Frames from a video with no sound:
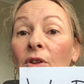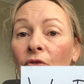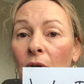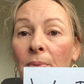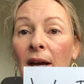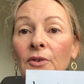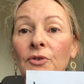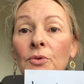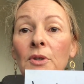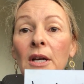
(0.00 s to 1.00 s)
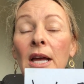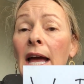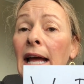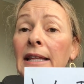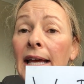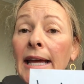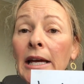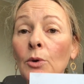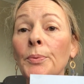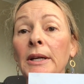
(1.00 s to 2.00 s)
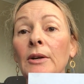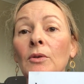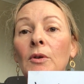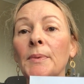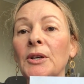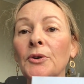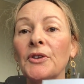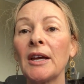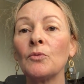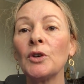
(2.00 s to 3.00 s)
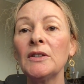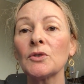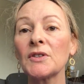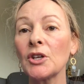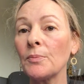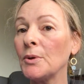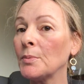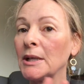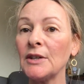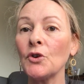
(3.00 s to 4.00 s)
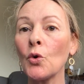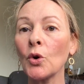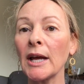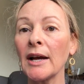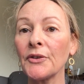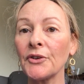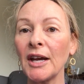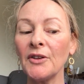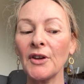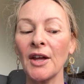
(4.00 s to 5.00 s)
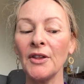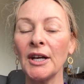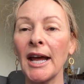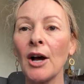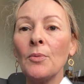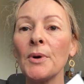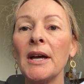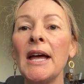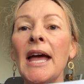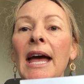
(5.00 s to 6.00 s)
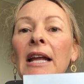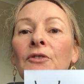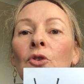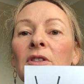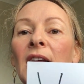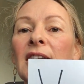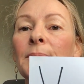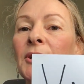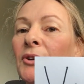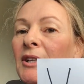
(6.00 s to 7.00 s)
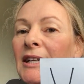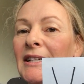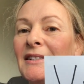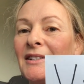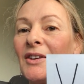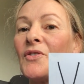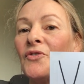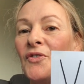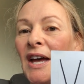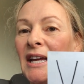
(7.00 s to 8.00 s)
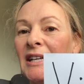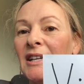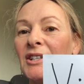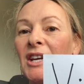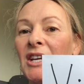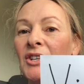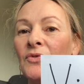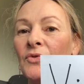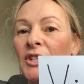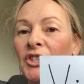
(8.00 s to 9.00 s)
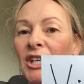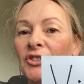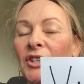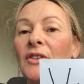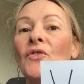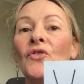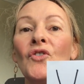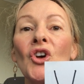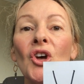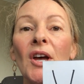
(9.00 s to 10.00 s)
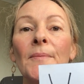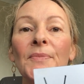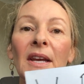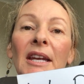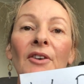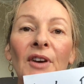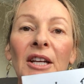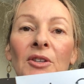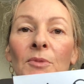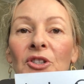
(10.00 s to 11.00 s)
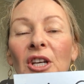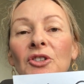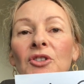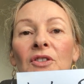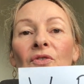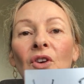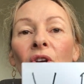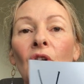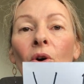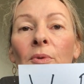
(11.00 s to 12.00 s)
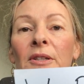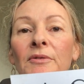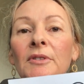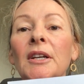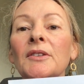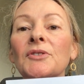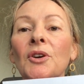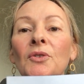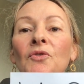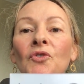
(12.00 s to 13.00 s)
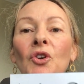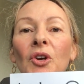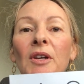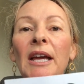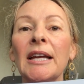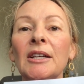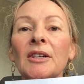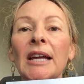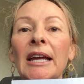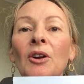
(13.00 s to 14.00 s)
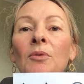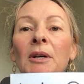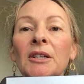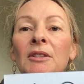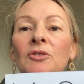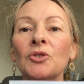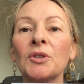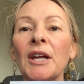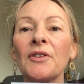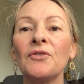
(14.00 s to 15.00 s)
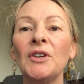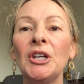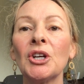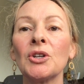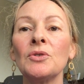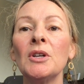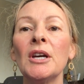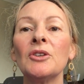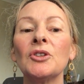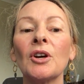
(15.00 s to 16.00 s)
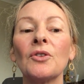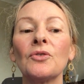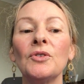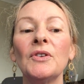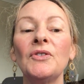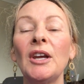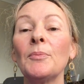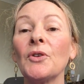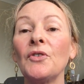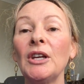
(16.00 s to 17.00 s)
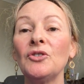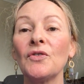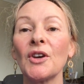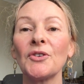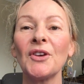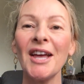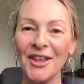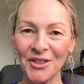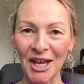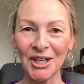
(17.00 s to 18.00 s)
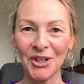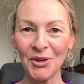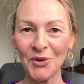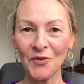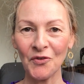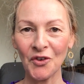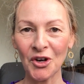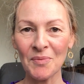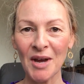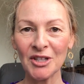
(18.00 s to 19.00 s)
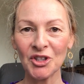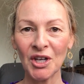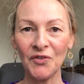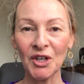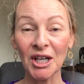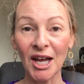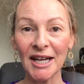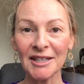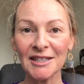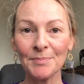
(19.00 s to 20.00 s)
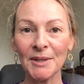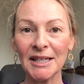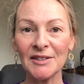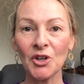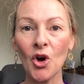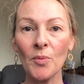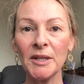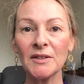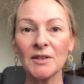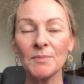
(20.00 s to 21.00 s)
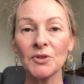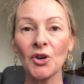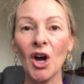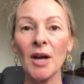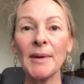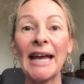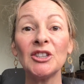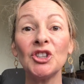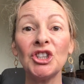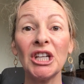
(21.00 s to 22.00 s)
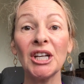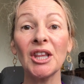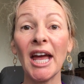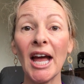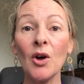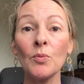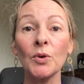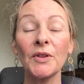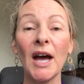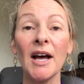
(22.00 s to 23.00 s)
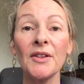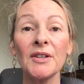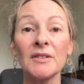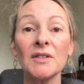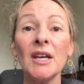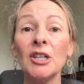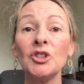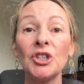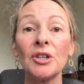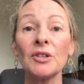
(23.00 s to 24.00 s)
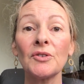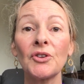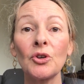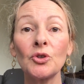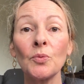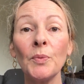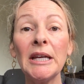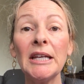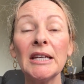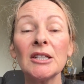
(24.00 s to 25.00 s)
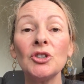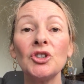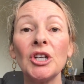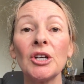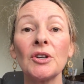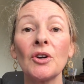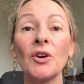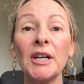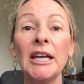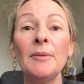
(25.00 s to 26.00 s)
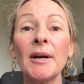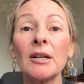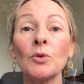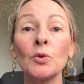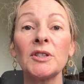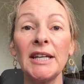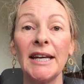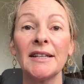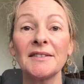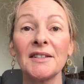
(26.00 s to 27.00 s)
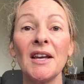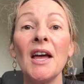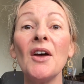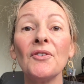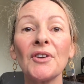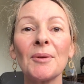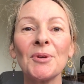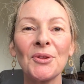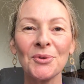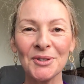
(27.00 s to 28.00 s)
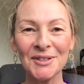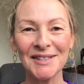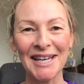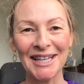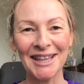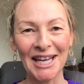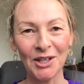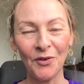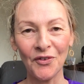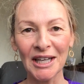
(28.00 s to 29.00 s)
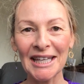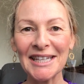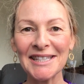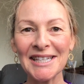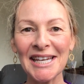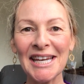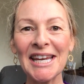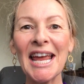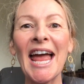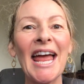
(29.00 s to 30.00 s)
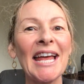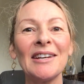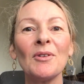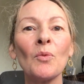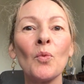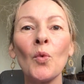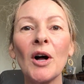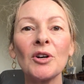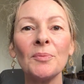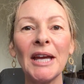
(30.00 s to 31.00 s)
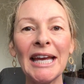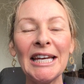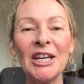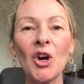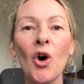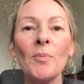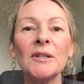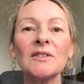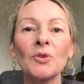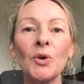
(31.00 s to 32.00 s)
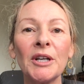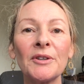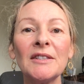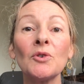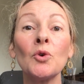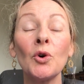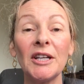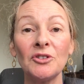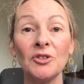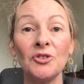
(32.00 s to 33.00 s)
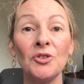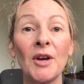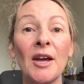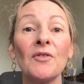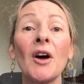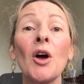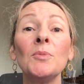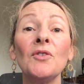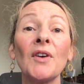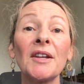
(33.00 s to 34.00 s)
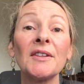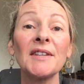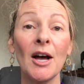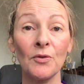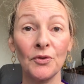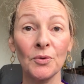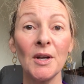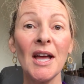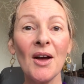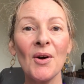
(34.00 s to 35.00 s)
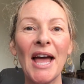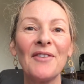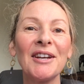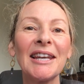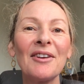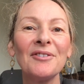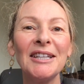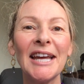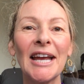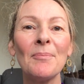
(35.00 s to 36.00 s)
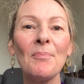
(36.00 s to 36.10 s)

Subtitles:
They're very powerful and they're helping, because in resource therapy we believe all our states are there to help. And of course, last but not least, vaded in rejection, VER. Now, vaded in rejection is very common. So and I'm going to do another video to go through the steps of each of those. Thank you very much. If you like this, please comment, subscribe, and share the help with others. Share it on social media, share it on email or text. Philipa Thornton saying thank you for listening, and welcome any comments, queries, or questions you have. I hope you found this helpful. Have a lovely day.